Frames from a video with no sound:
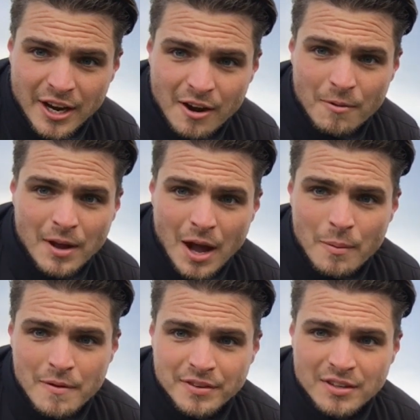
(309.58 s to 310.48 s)
here. I'm
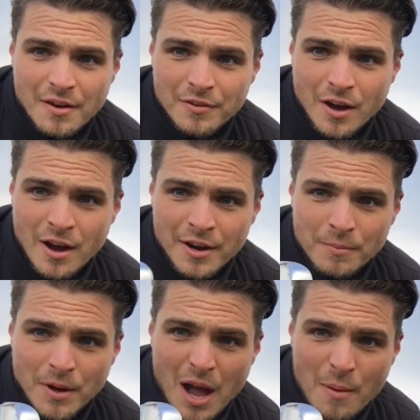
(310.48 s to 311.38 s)
going with a 7-iron
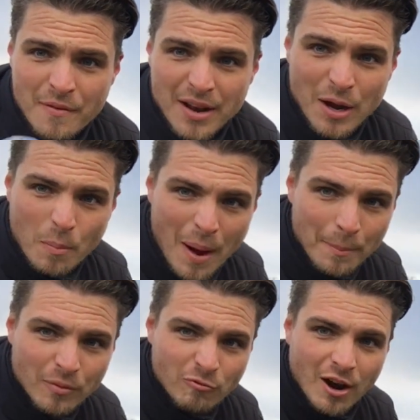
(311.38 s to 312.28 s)
and I'm going with a little bump and